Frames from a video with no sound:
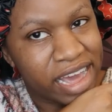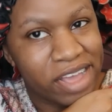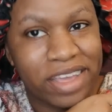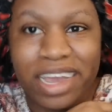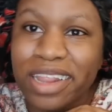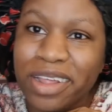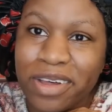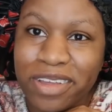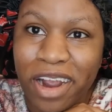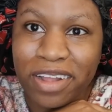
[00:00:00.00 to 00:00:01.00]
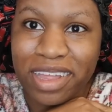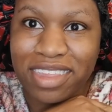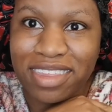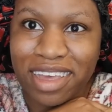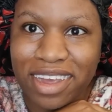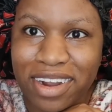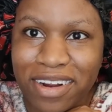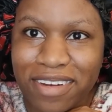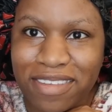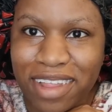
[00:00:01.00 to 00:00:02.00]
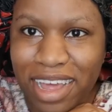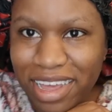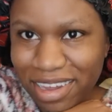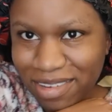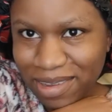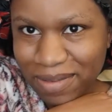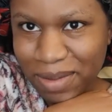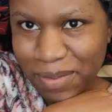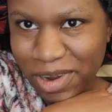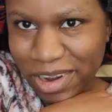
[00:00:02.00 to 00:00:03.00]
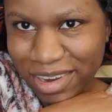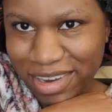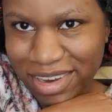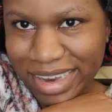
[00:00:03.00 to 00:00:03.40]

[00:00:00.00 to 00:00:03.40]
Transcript: and you get a little Yarnling sticker. So get yourself some merch.